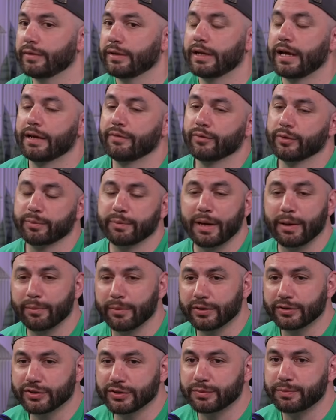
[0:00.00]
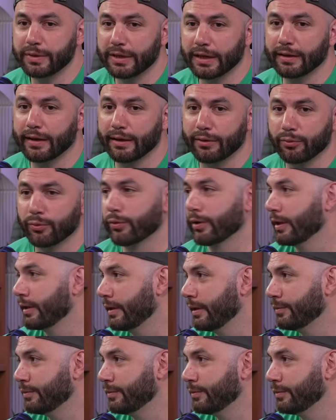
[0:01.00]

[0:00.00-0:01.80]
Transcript: And I remember just being really